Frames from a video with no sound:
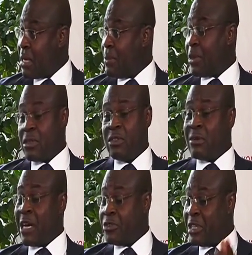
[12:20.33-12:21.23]
Because, you know,
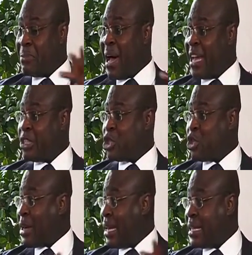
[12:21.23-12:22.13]
countries buy it,
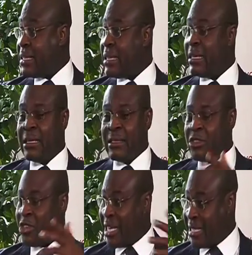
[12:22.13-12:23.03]
stock it,
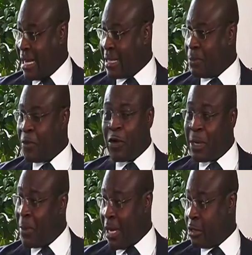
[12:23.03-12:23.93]
treat it before they
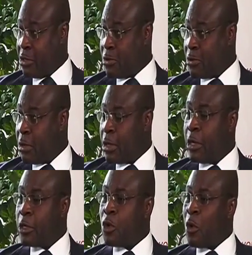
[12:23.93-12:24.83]
bring it to you. Mm.
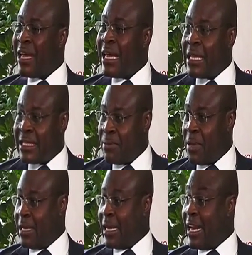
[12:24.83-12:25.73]
So eating made
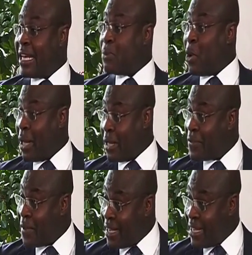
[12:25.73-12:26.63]
in Ghana is more
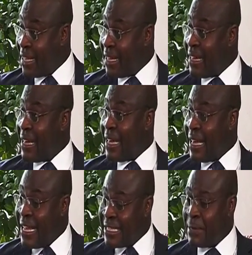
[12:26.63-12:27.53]
healthy. It's fresher,
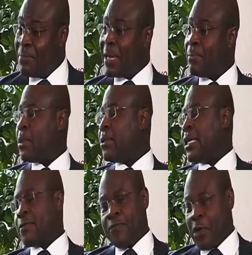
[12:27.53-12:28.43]
eating made,
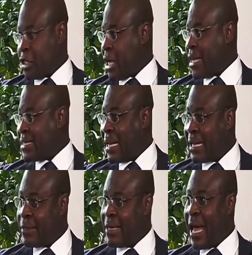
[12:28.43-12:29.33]
it's fresher, it's
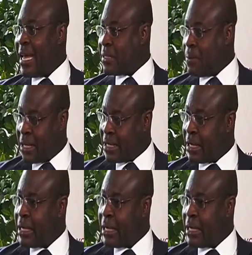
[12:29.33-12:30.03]
healthier, yeah. it's better.